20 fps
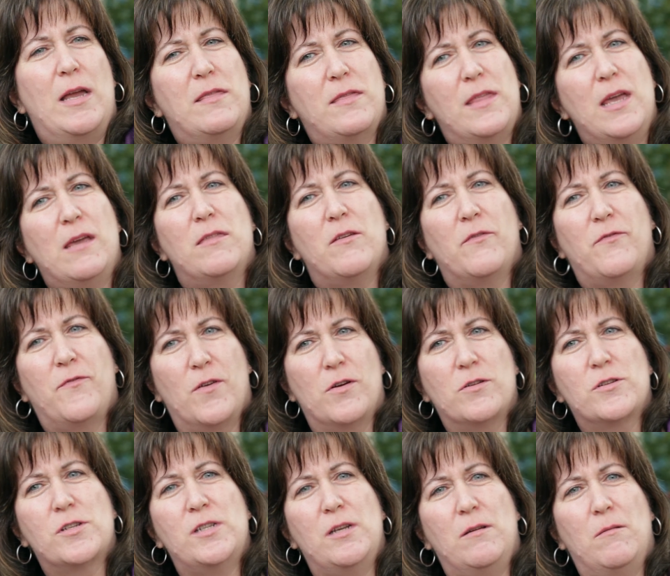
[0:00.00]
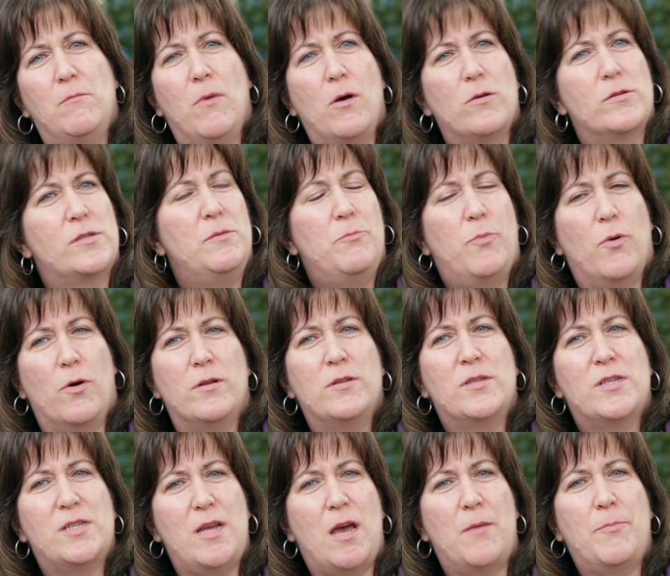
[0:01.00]
I think the first most
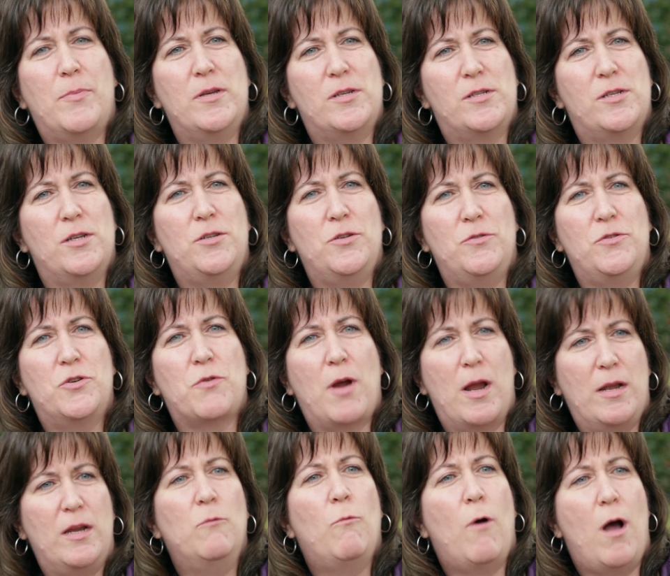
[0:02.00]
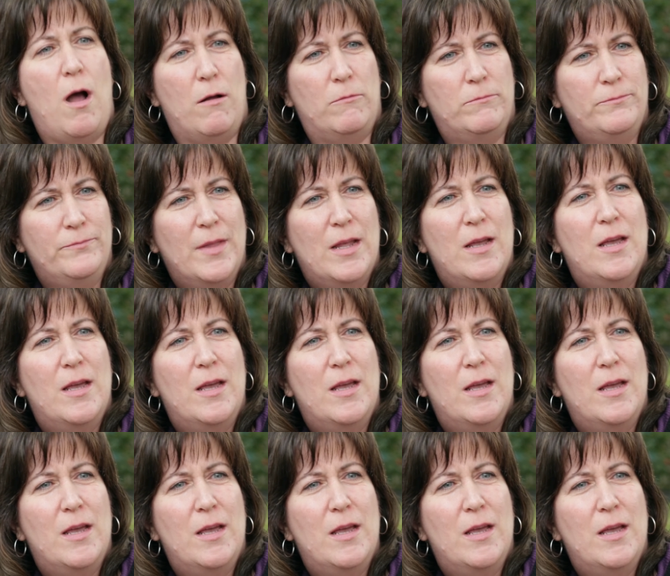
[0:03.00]
important step is to do training well.